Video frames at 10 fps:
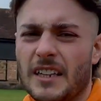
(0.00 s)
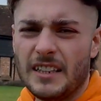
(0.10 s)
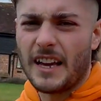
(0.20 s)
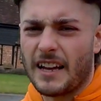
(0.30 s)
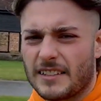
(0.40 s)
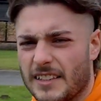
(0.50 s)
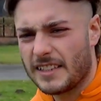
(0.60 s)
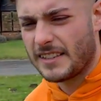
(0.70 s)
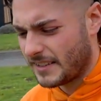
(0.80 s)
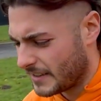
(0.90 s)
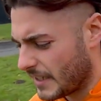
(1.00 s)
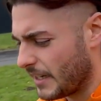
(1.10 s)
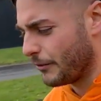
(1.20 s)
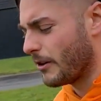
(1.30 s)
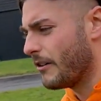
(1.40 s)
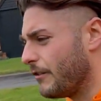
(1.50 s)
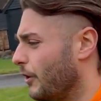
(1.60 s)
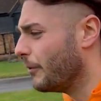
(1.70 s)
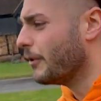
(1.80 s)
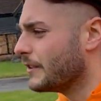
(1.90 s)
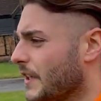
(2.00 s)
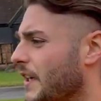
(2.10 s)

Yeah, so this is exactly where I thought it was.